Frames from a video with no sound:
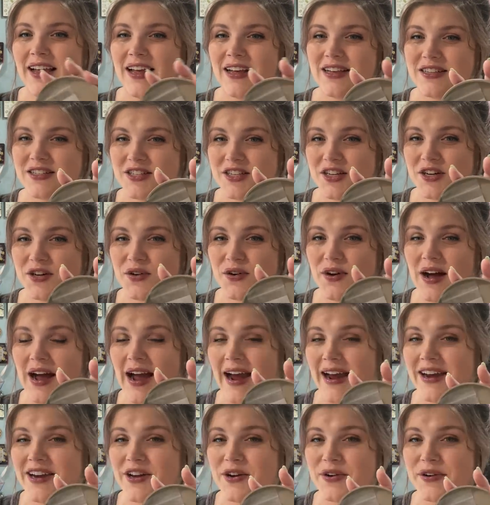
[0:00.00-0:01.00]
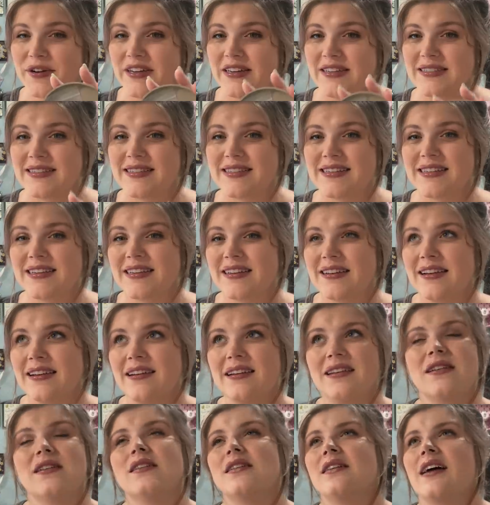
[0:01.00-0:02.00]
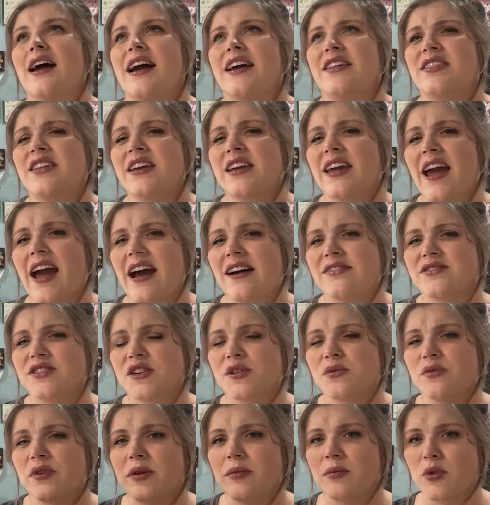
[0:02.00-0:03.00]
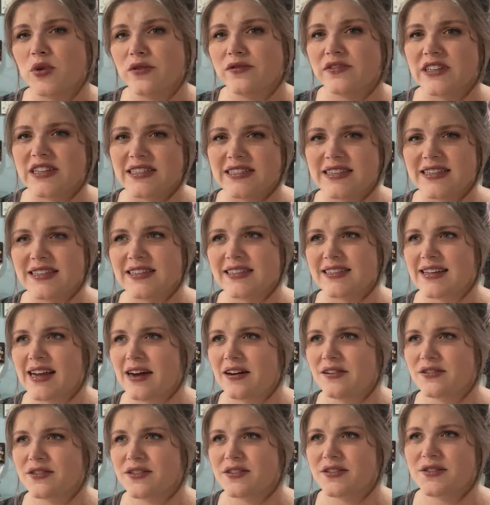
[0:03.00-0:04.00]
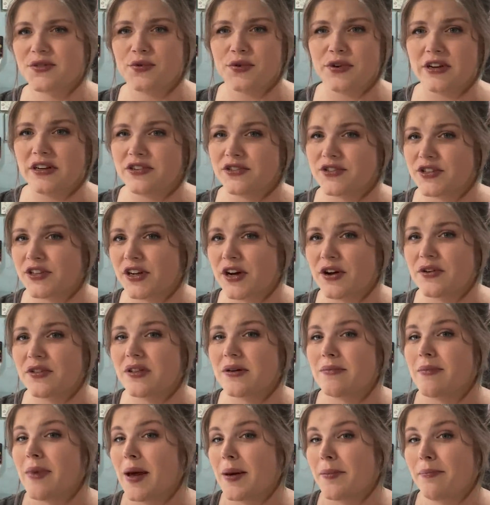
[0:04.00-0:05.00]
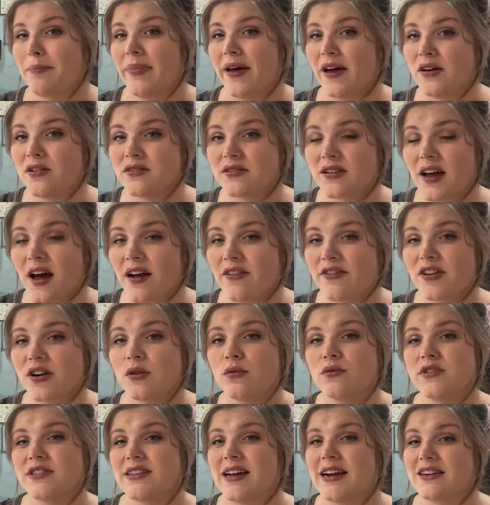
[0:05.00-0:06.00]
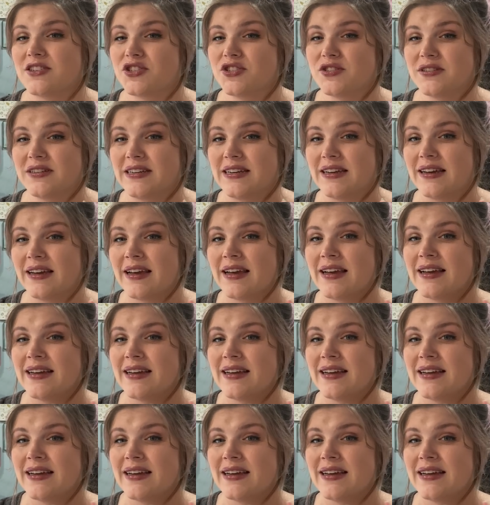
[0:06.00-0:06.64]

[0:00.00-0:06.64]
So I noticed, I think after we moved into this house three years ago, that my belt cover was actually